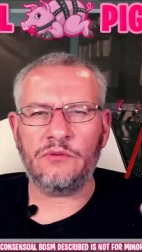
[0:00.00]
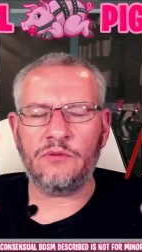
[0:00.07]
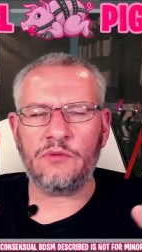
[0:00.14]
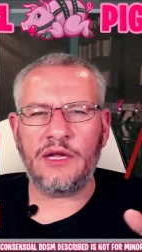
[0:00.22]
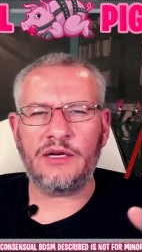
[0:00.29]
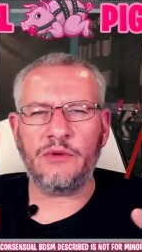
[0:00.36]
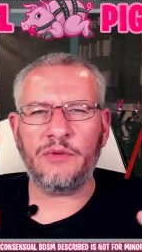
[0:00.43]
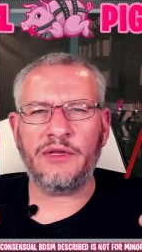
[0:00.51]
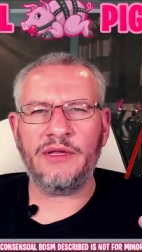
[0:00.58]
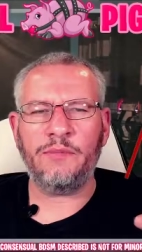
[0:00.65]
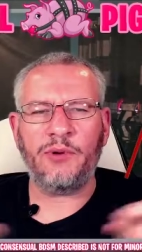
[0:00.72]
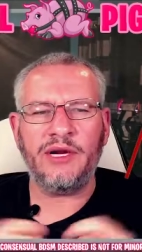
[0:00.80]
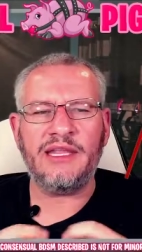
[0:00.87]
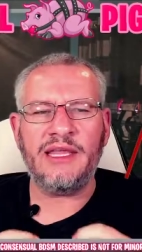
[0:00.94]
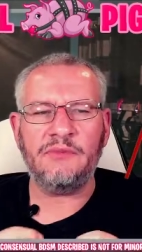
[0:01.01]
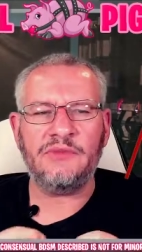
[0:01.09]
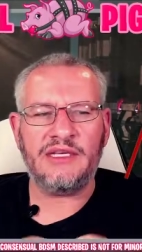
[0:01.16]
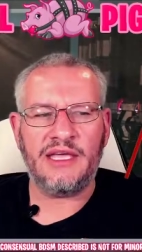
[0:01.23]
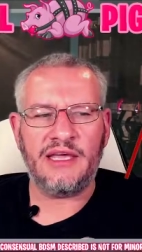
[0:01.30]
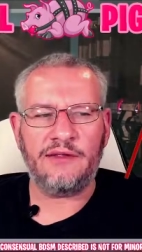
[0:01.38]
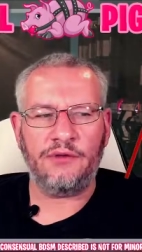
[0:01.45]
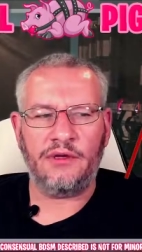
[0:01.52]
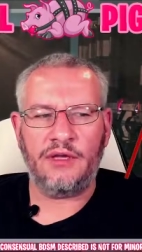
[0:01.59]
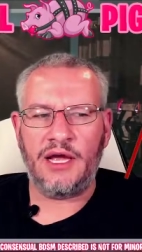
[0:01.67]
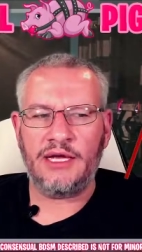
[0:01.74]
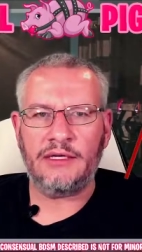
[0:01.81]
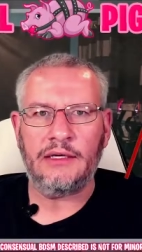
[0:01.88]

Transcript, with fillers: I don't really bring them together a lot.